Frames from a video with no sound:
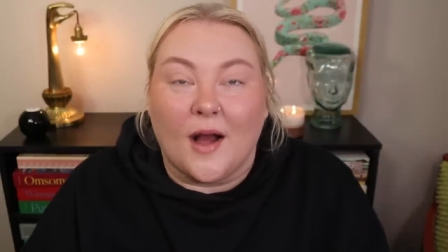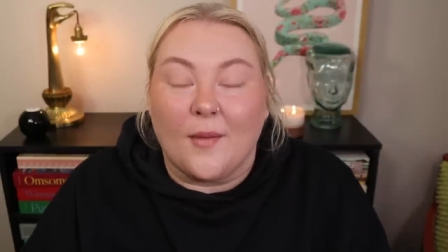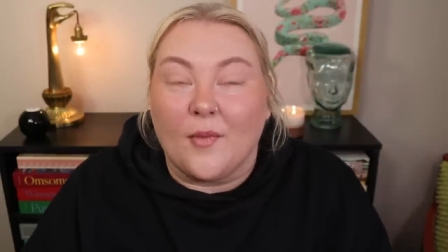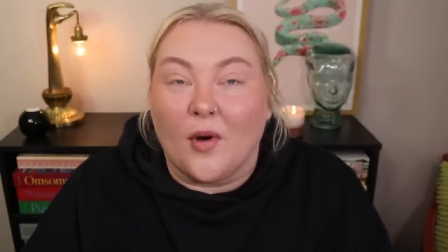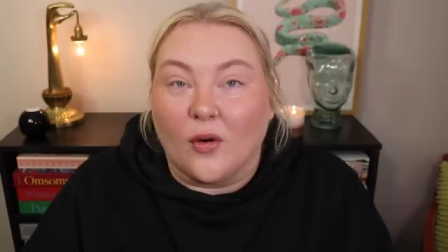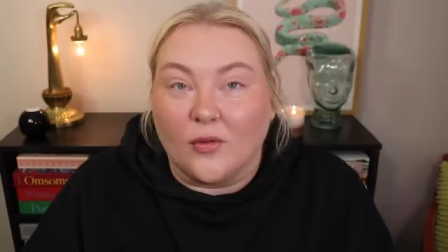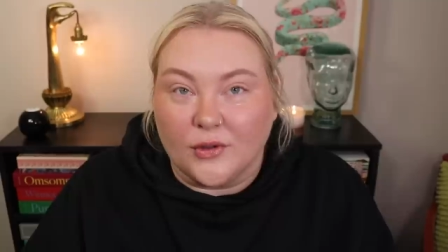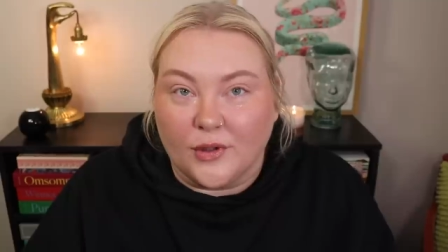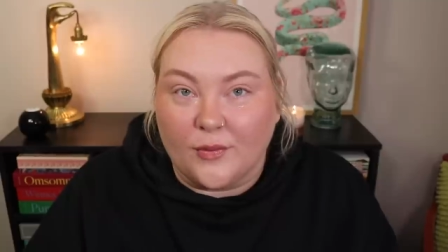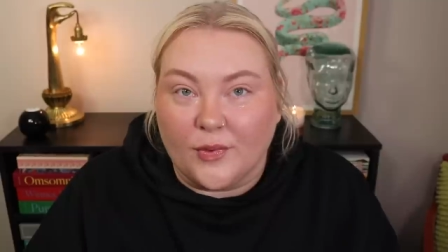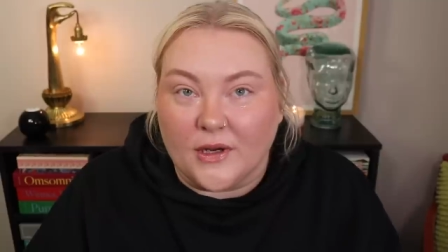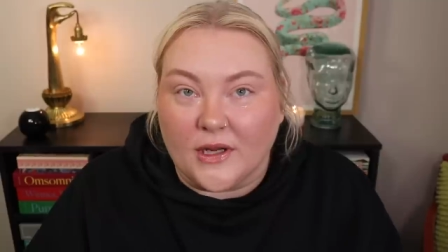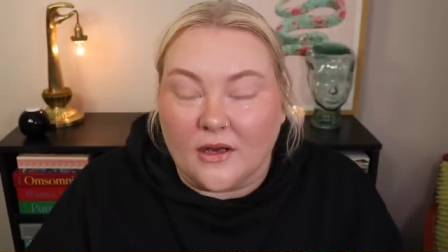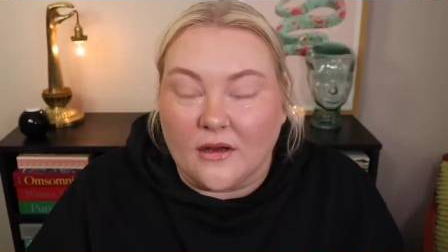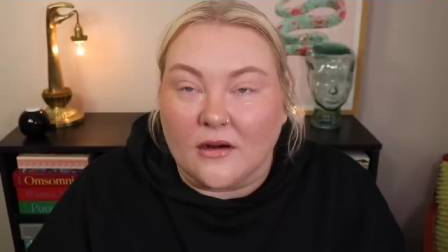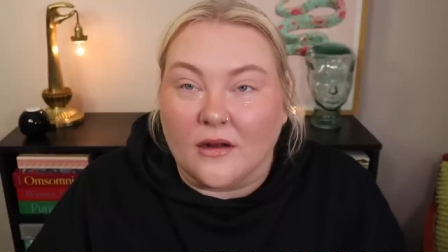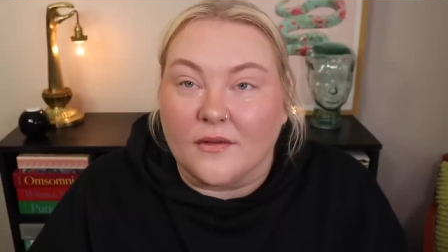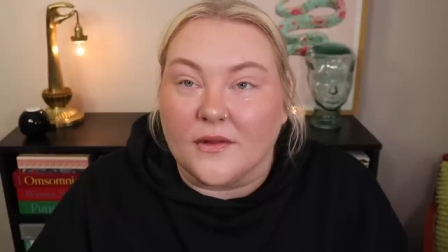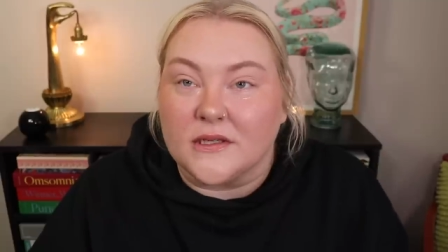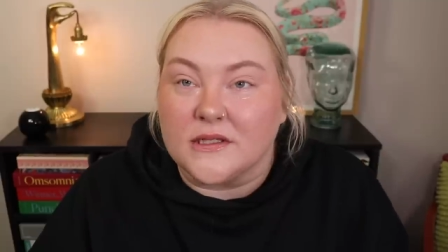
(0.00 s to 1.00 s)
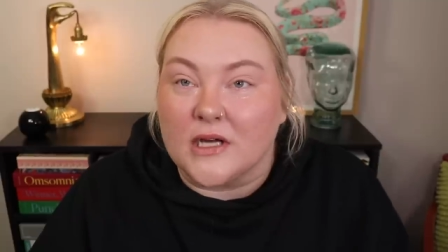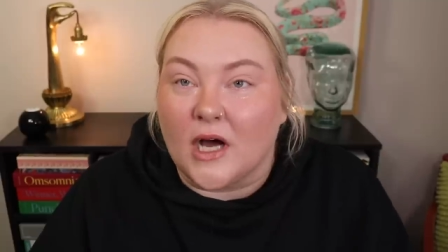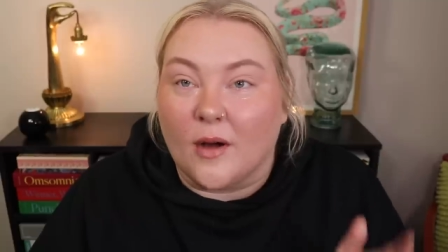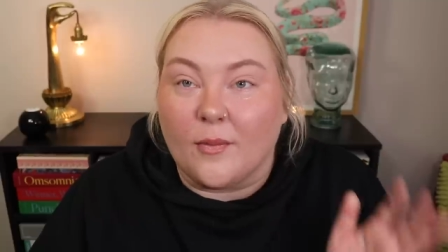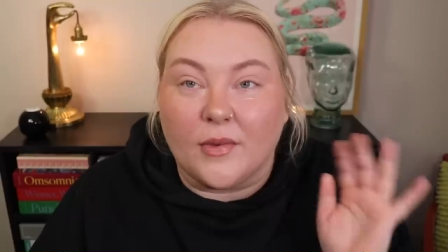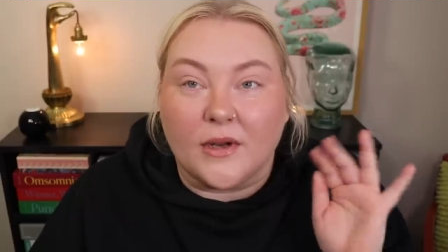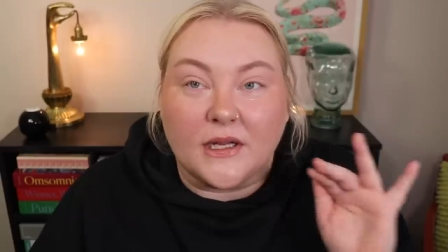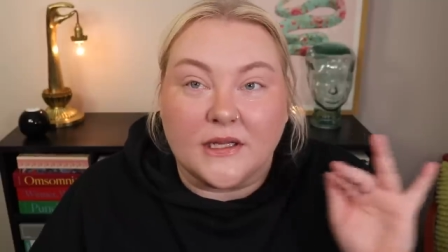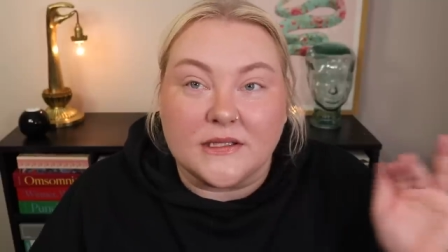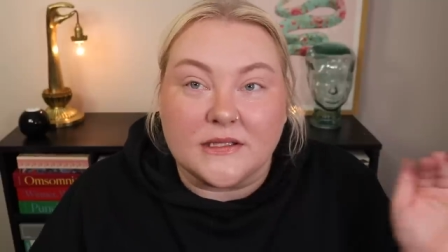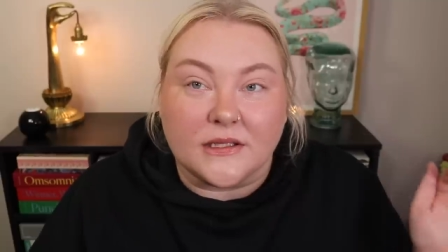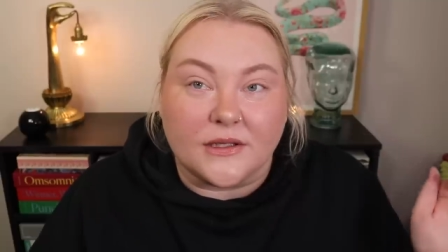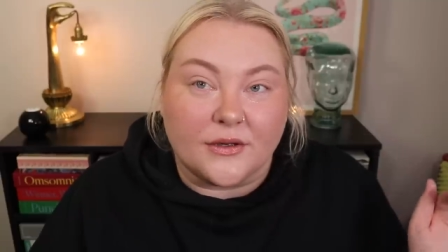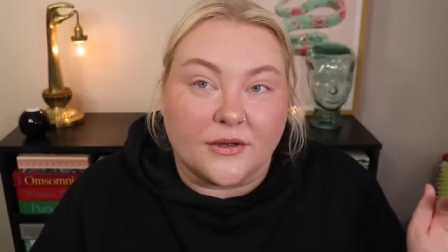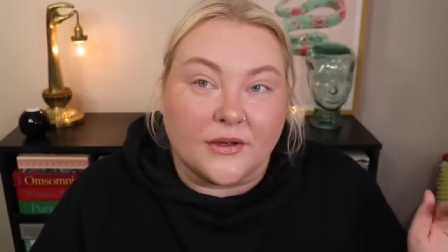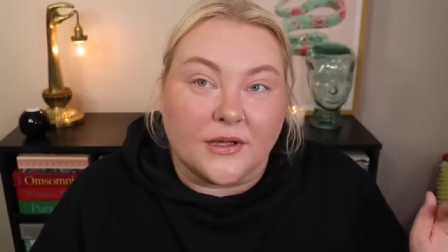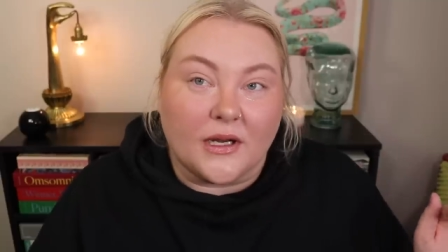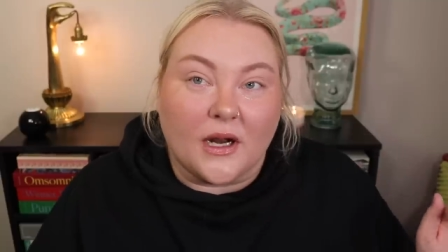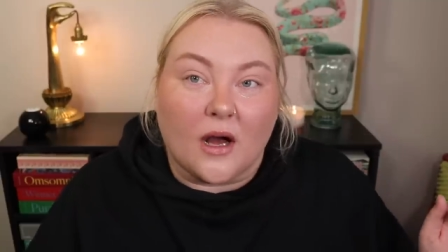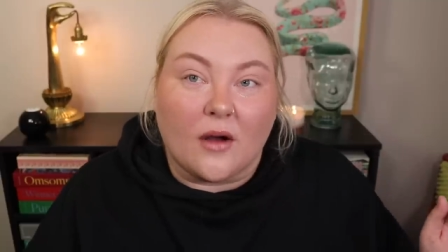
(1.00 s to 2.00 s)
I'm only putting it on the top and it's
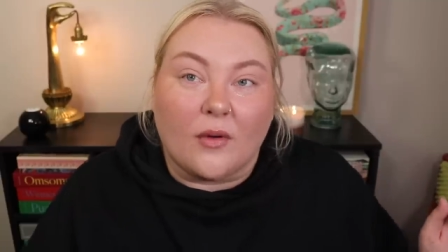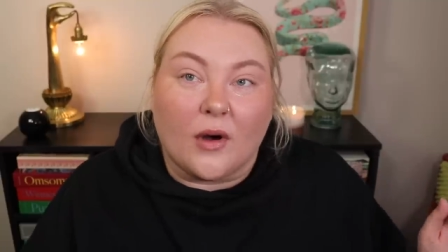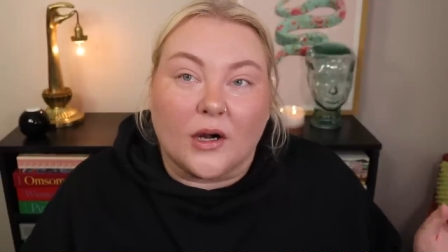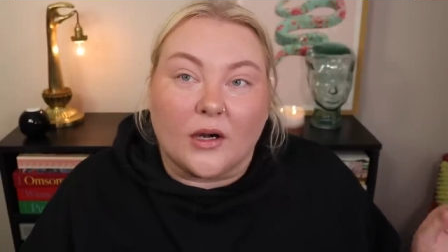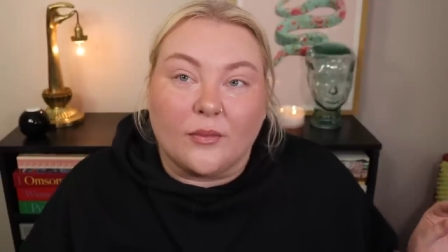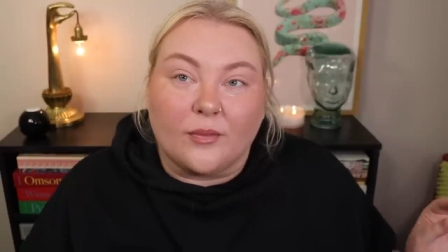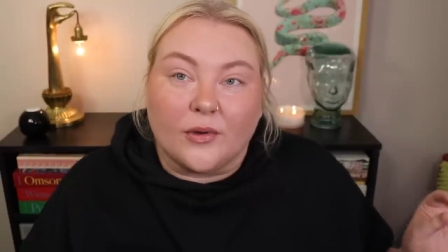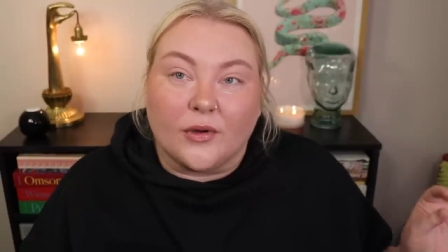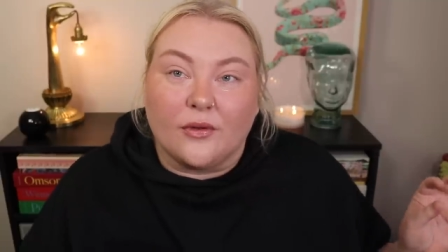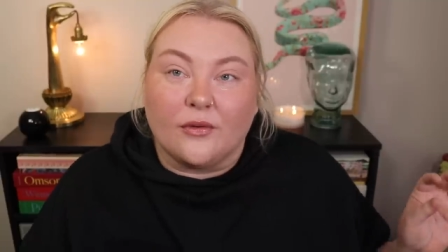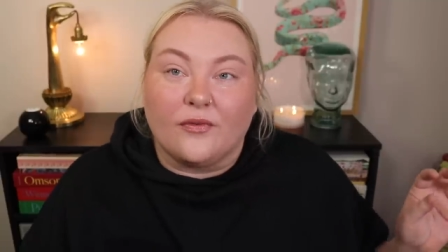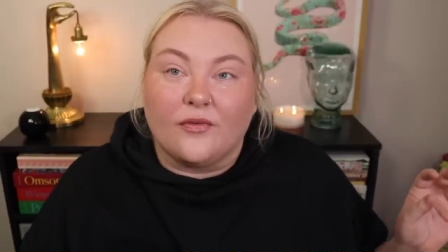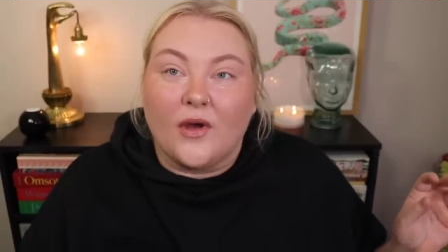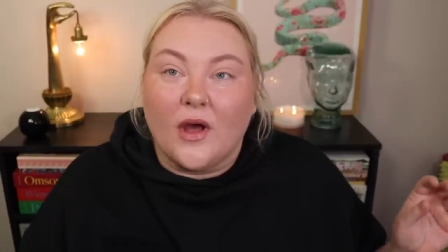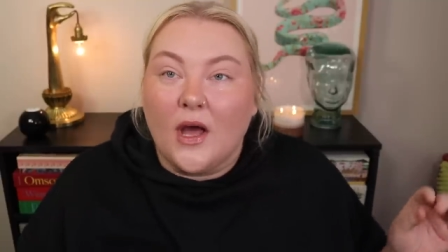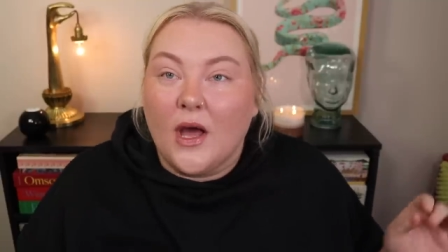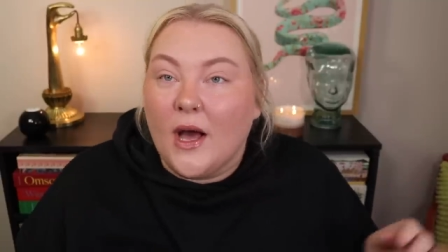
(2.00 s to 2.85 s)
literally not waterproof.